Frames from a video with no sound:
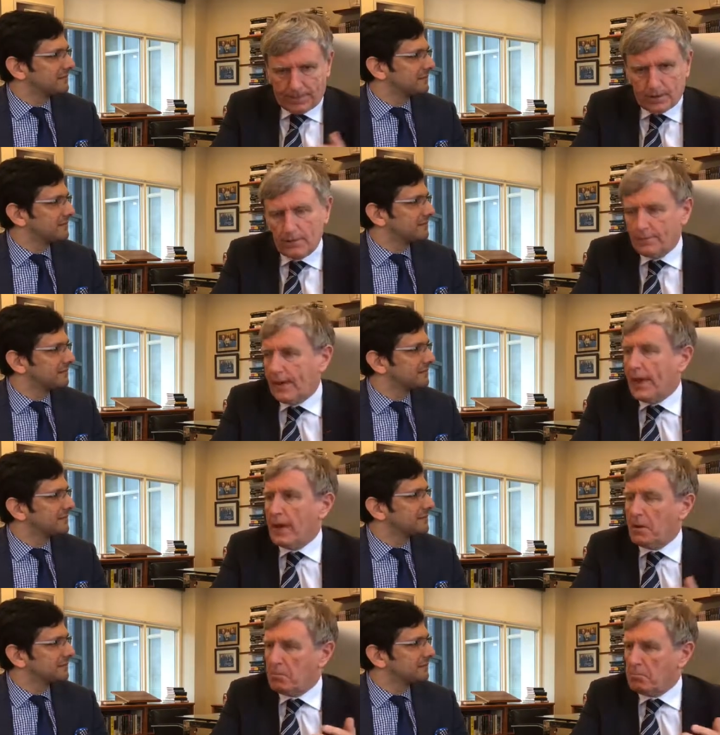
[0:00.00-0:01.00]

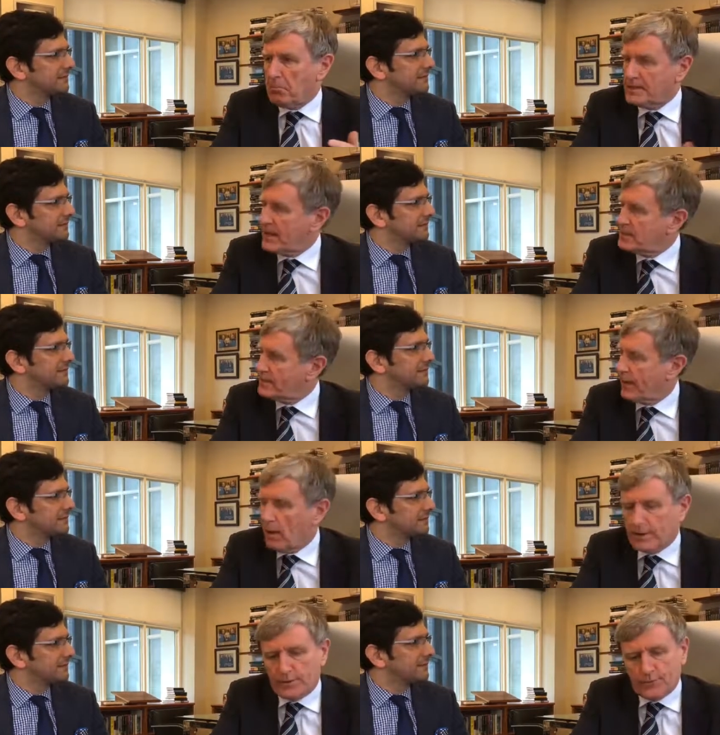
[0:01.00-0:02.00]
Speaker 1: convey a sense of
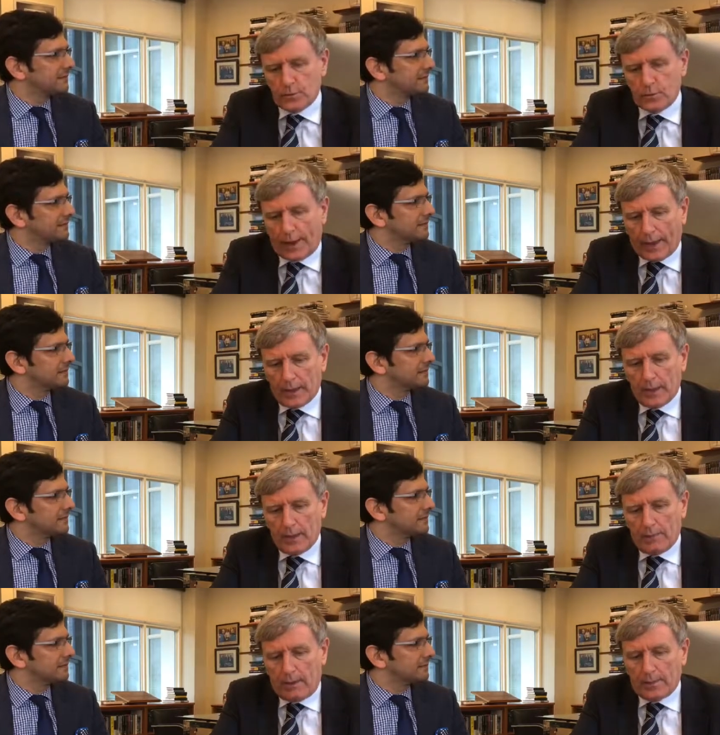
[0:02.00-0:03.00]
Ireland through my
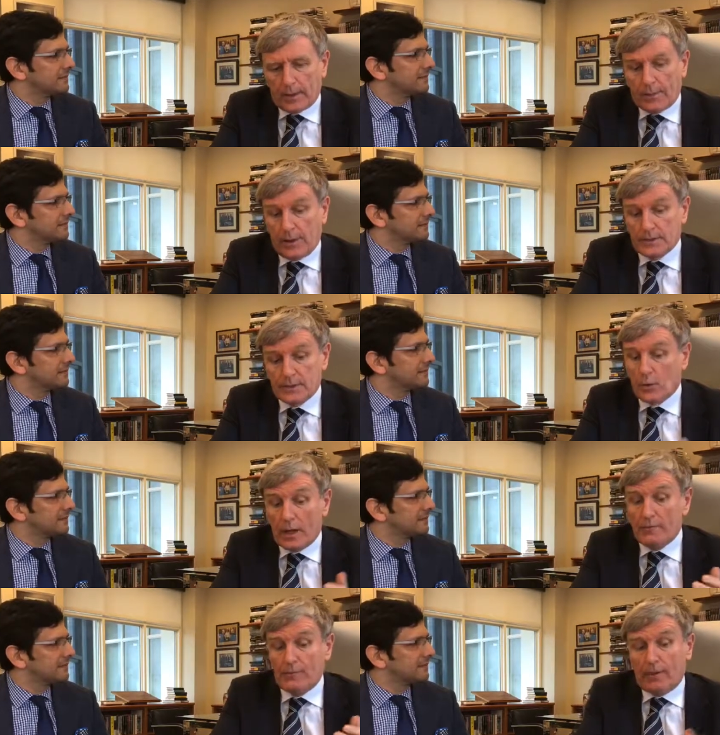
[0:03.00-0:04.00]
public appearances. So
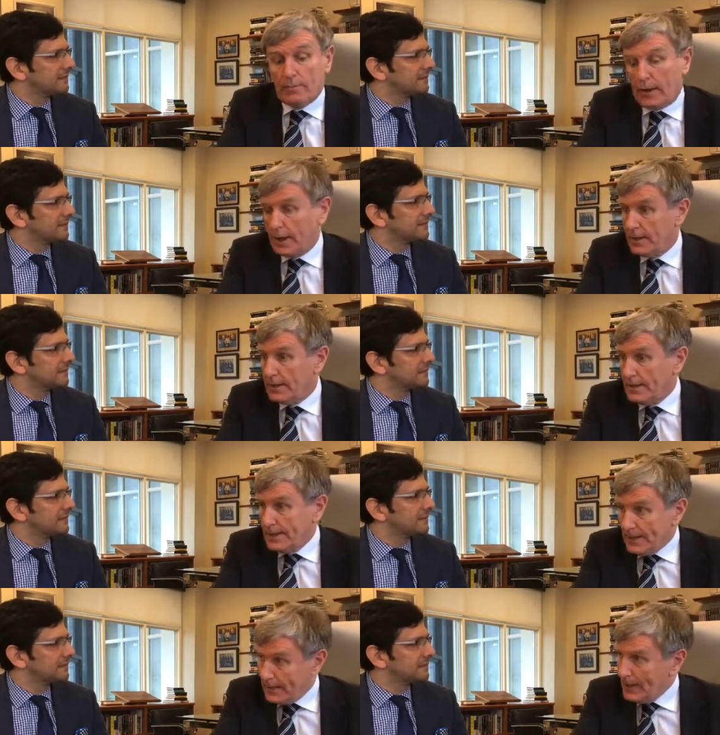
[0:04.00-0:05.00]
even from my
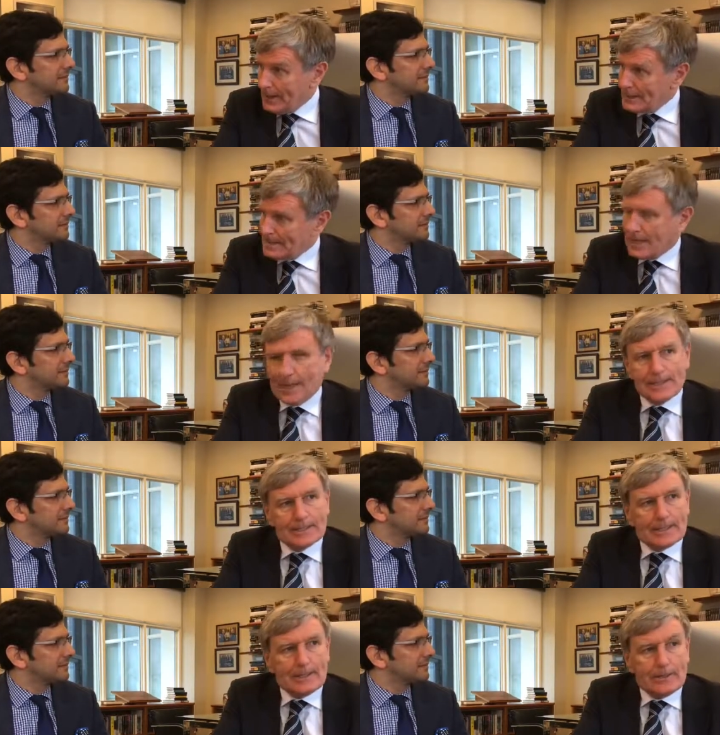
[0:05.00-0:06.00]
earliest
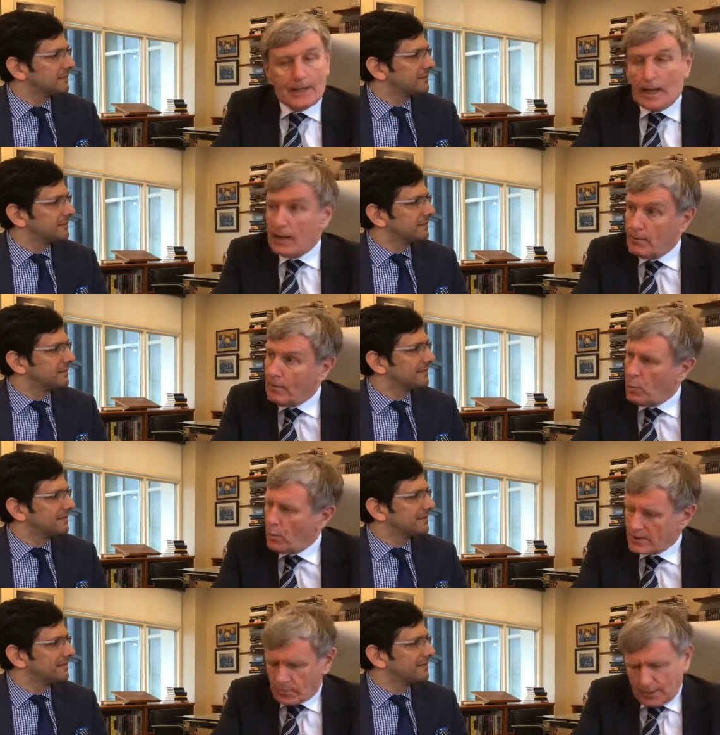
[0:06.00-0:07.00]
days in New Delhi, I remember
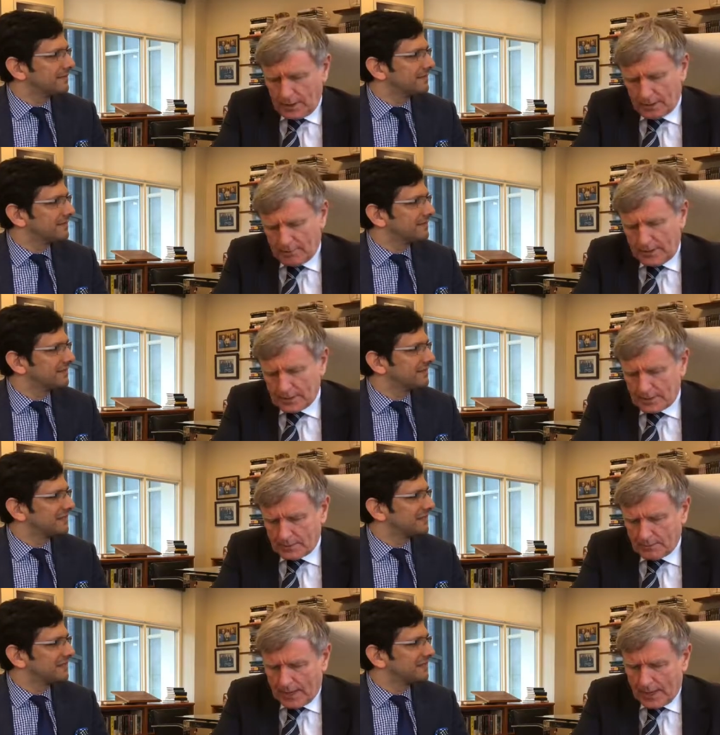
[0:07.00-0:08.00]
once being
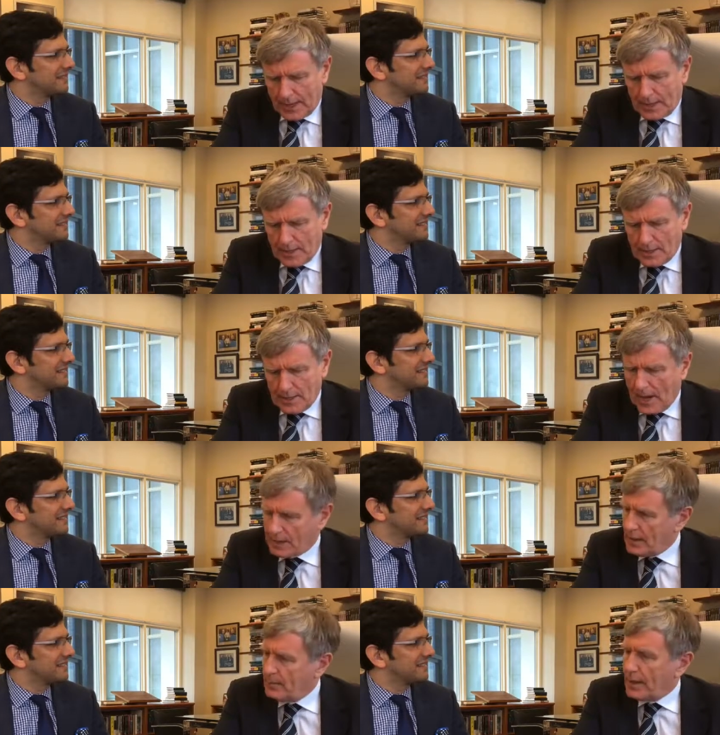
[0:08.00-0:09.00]
invited by an Indian
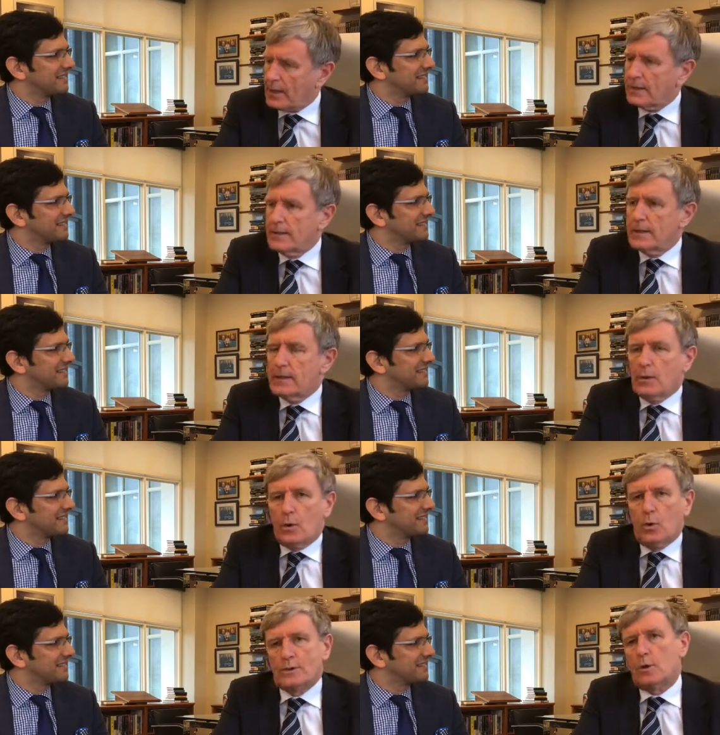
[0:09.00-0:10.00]
academic
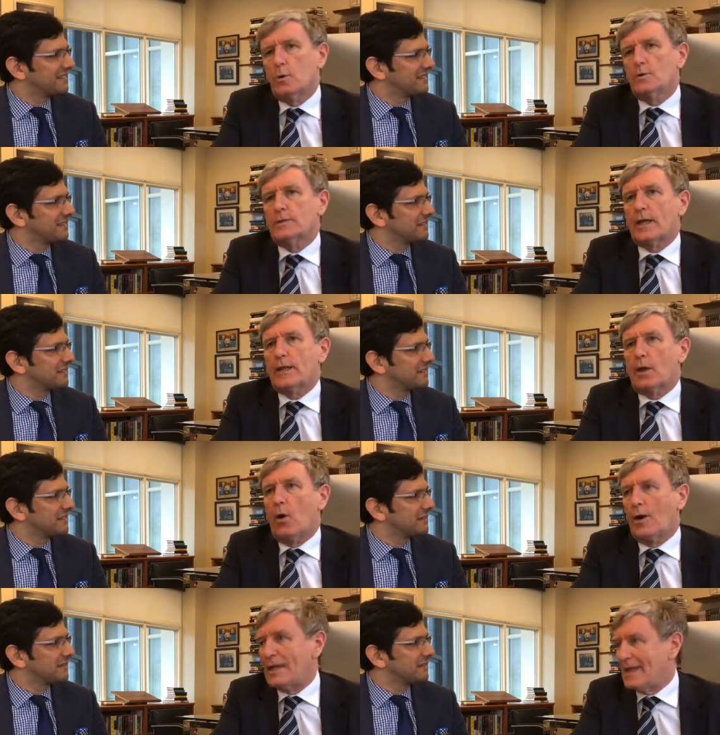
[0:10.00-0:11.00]
who was hosting the
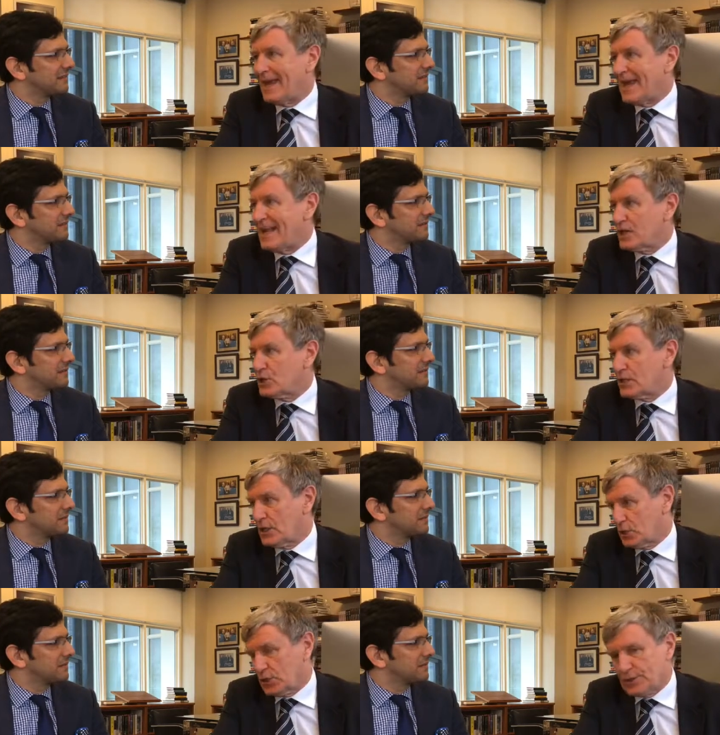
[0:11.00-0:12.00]
All India English
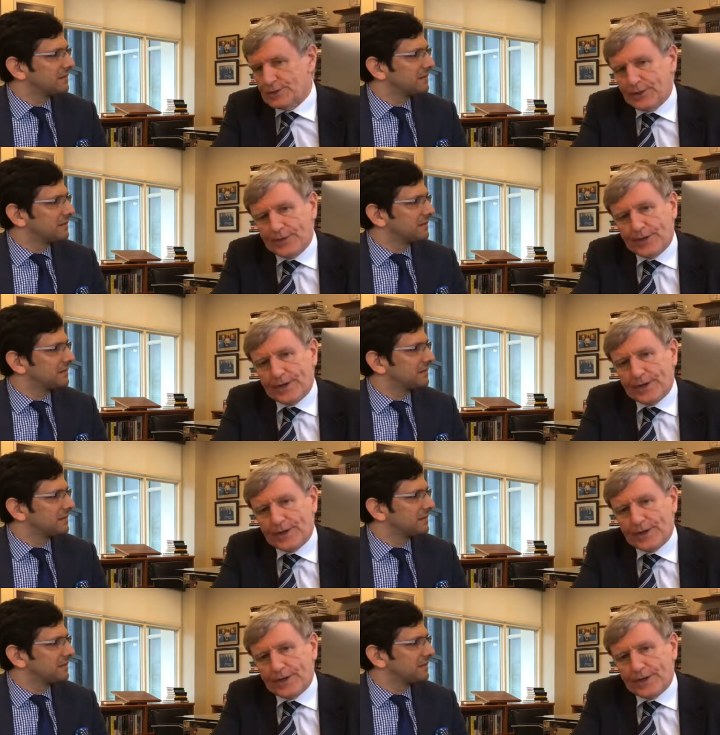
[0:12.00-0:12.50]
Teachers